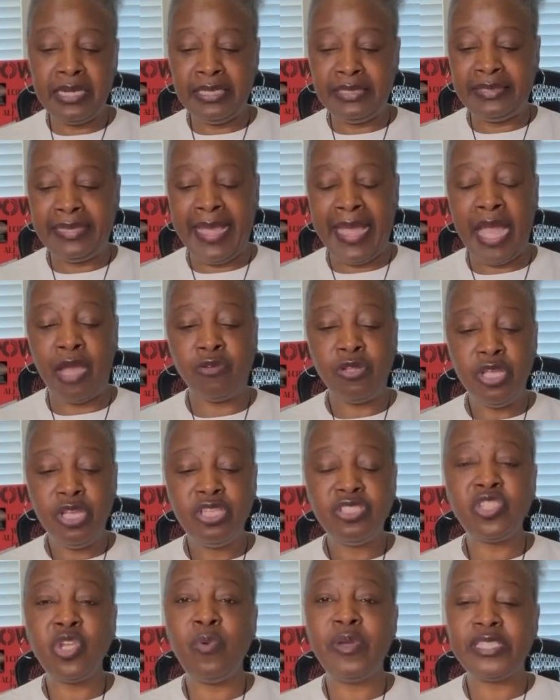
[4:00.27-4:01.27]
it down.
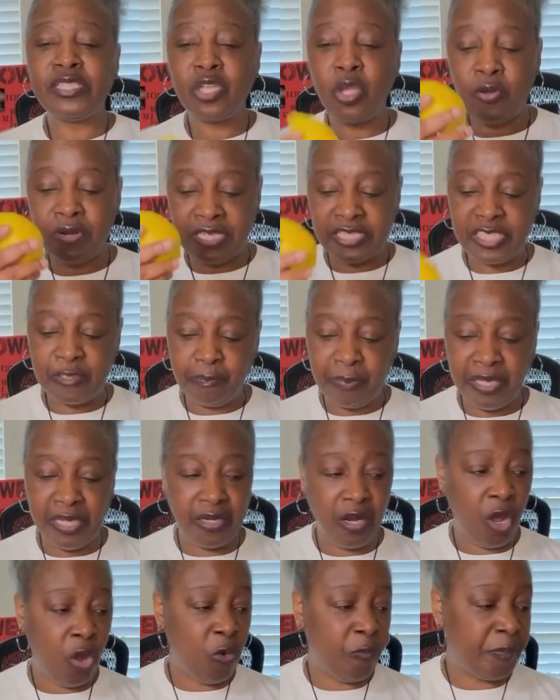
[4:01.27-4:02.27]
So it's going to
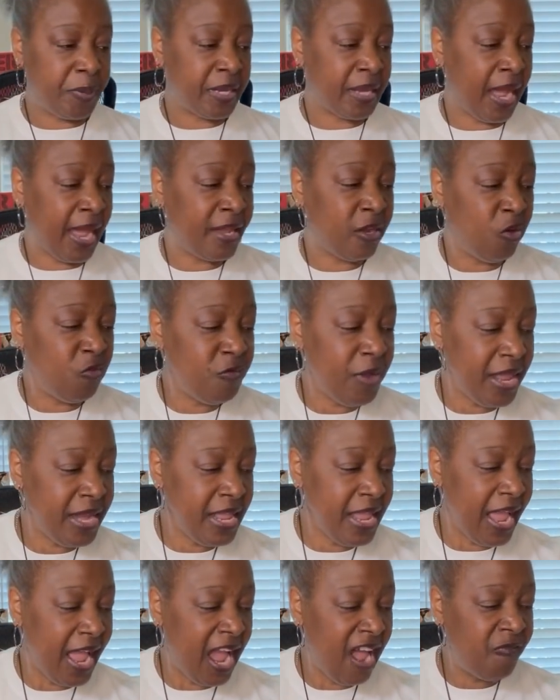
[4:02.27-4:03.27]
split open. I
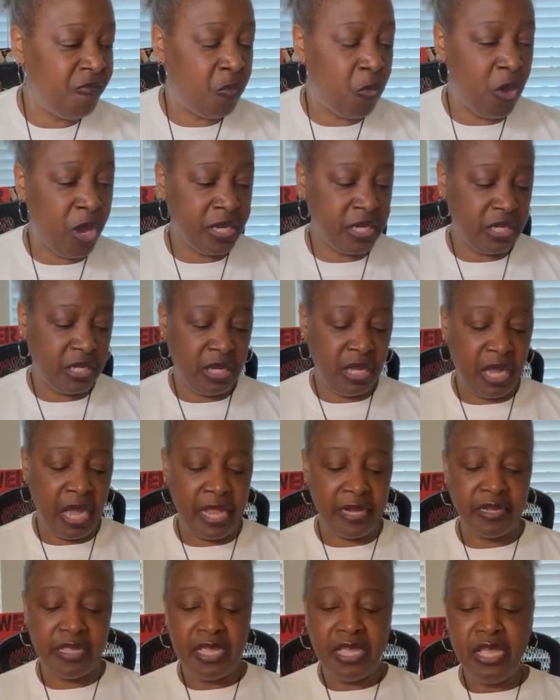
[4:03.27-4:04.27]
already have one
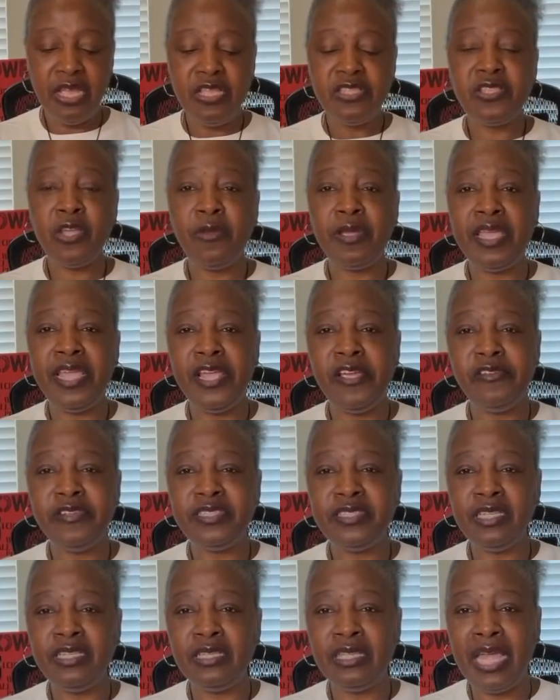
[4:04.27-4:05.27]
cut. So here's
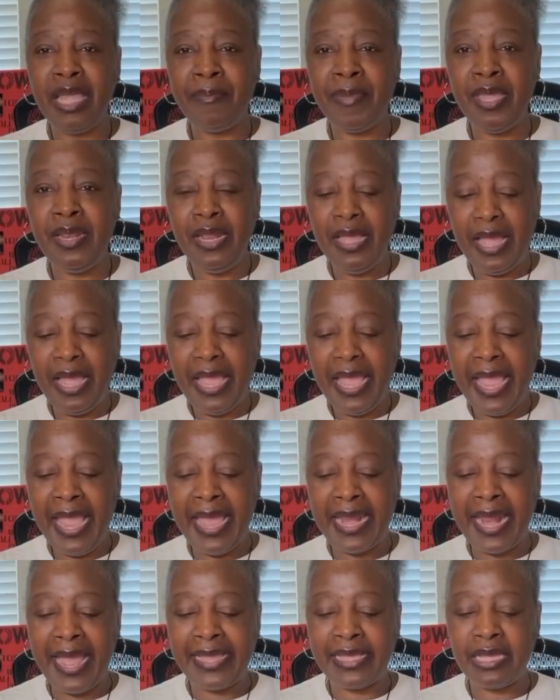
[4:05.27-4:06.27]
the lemon
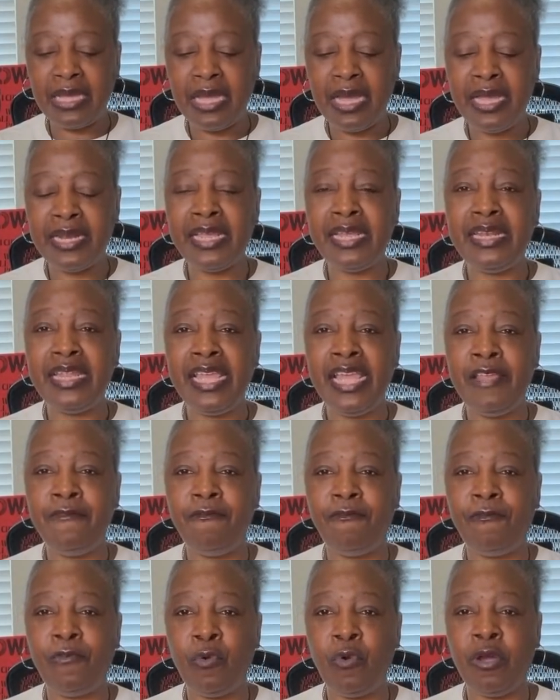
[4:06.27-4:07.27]
and I cut it in
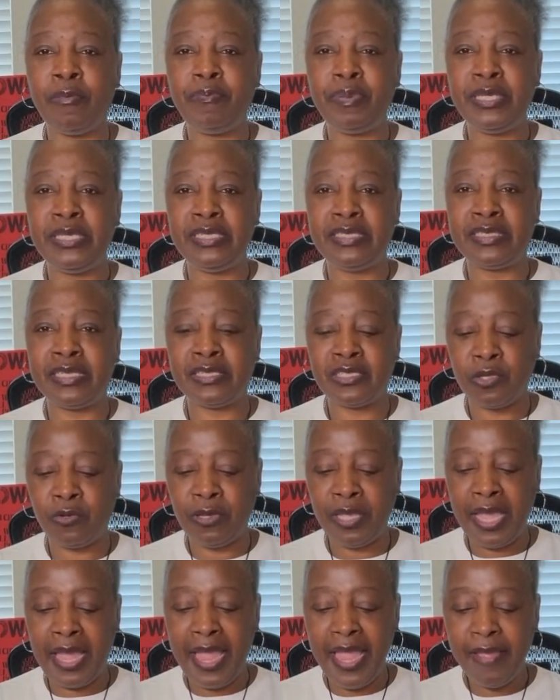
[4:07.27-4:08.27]
four pieces,
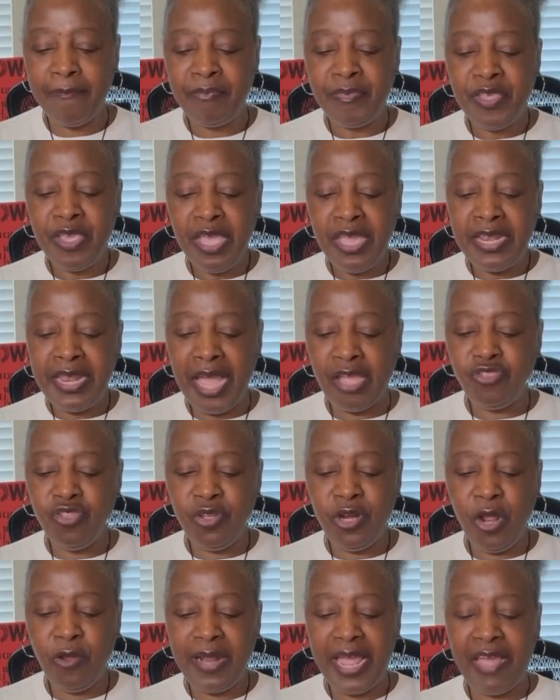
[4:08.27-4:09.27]
okay? Now you
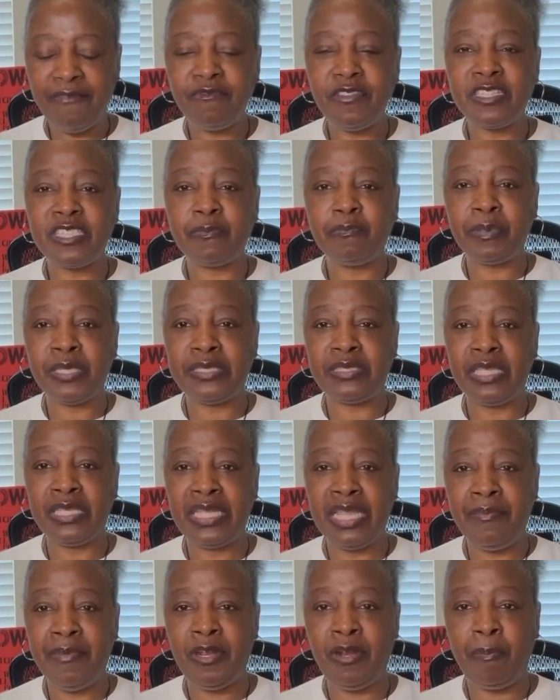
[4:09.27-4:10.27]
don't have to split the
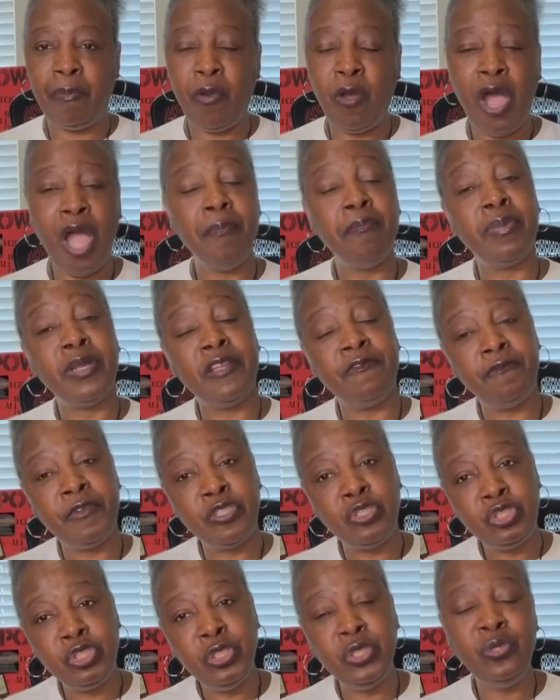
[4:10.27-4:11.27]
lemon apart, but if you
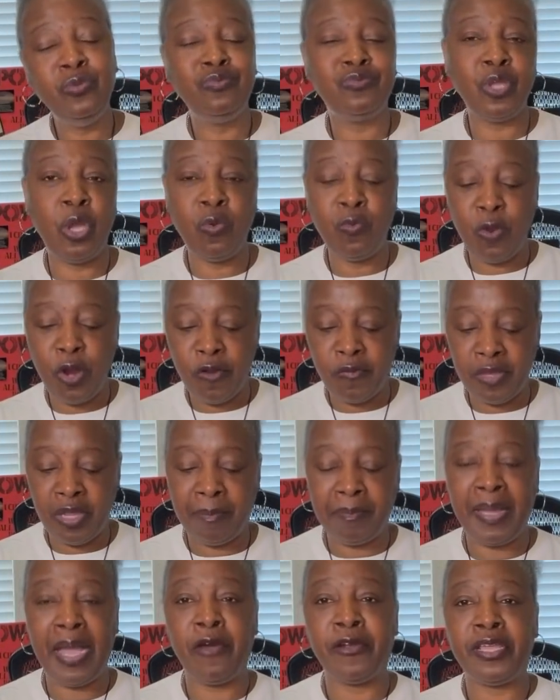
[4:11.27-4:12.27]
do, don't worry
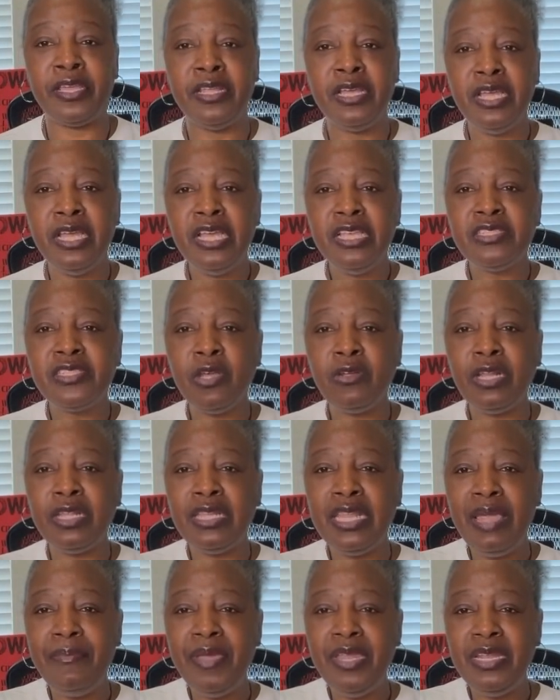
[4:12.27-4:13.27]
about it. So the
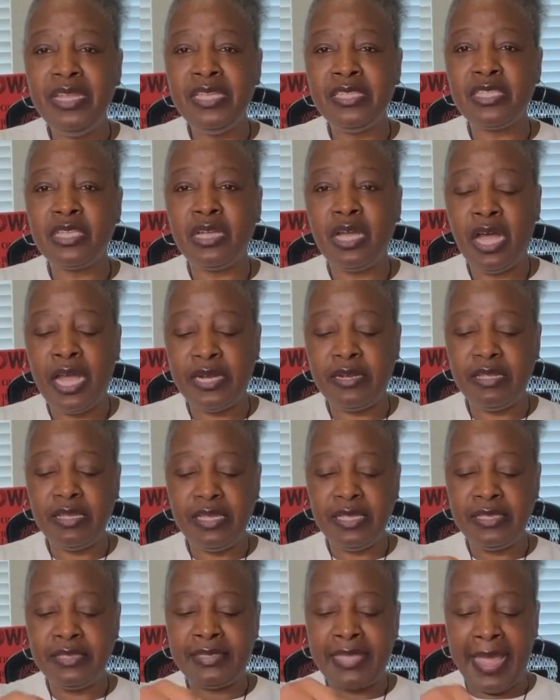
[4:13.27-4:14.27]
lemon is cut
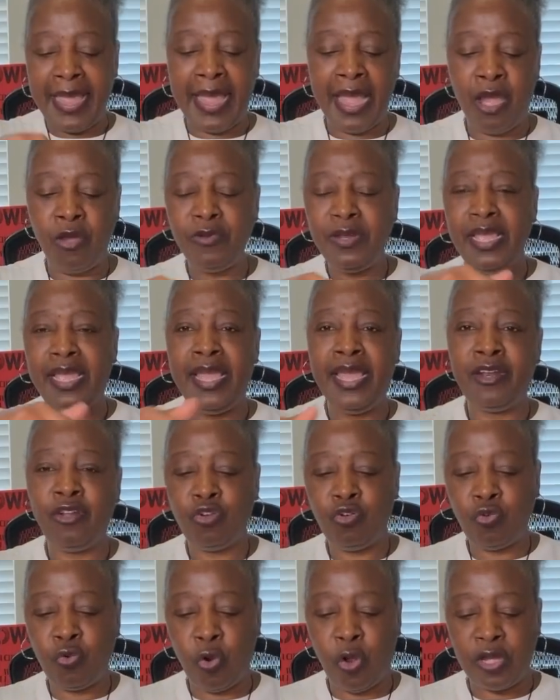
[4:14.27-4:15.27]
down and
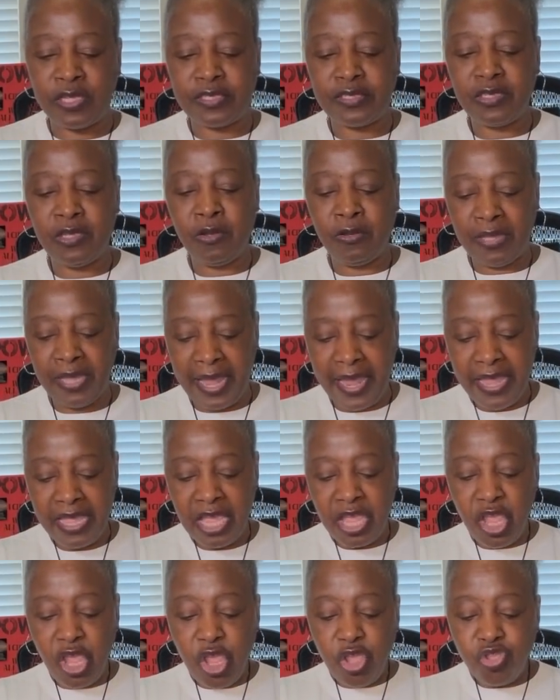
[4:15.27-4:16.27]
across, okay?
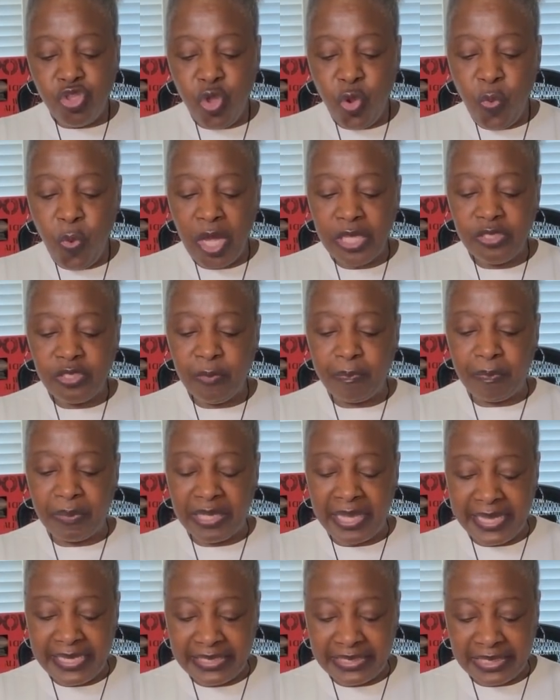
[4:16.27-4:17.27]
You want to
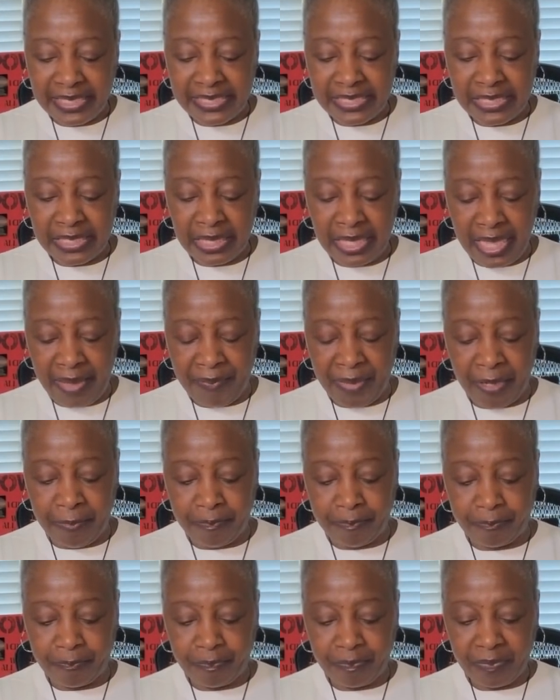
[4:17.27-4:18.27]
place this
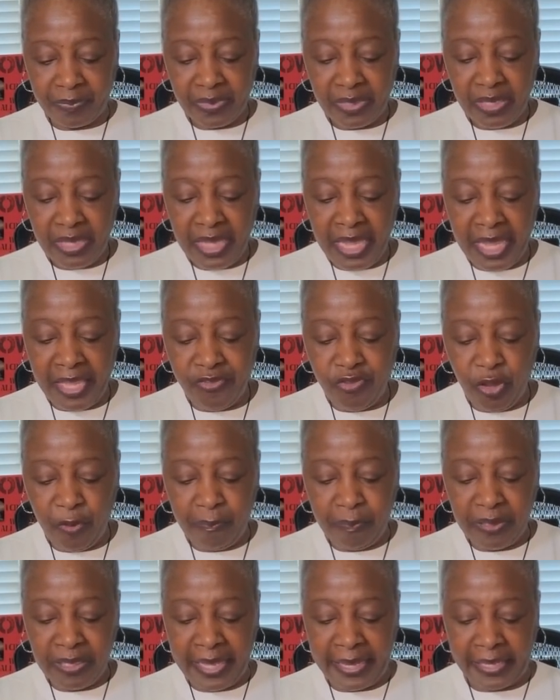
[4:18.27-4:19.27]
lemon in your
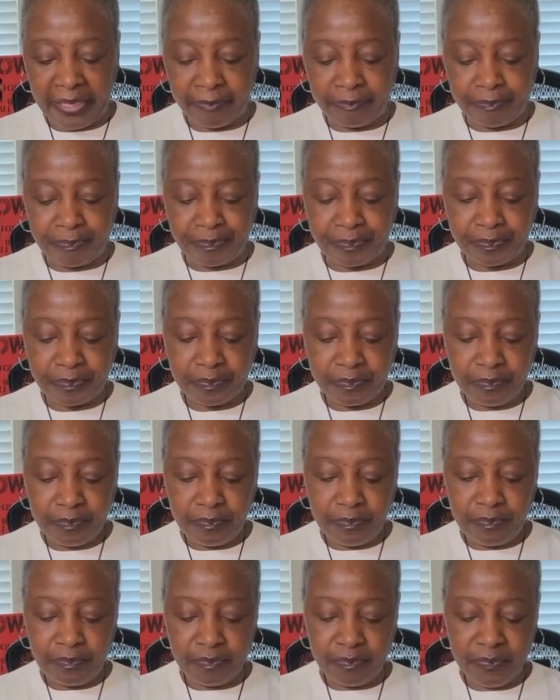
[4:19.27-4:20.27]
plate,
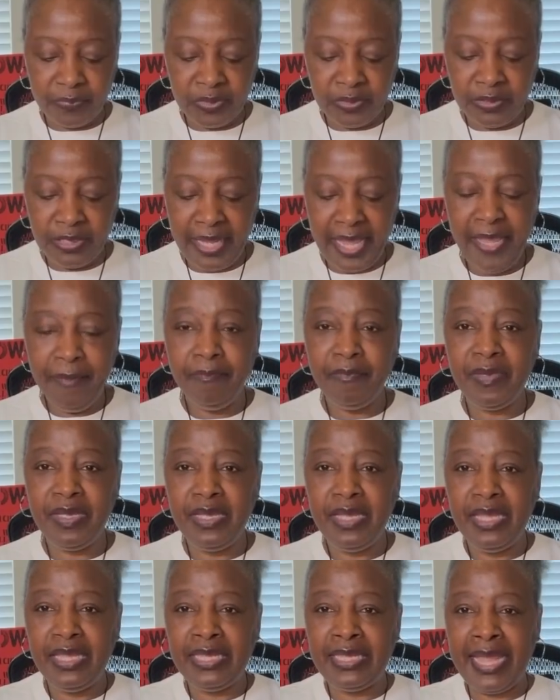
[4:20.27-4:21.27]
okay?
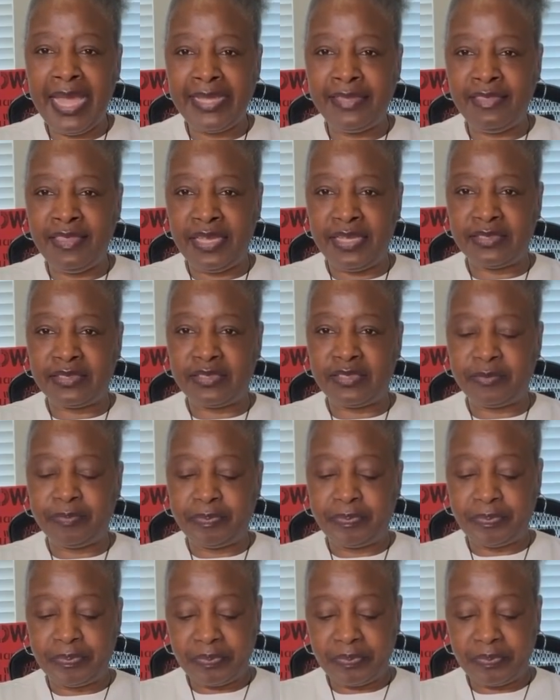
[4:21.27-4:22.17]
Like this.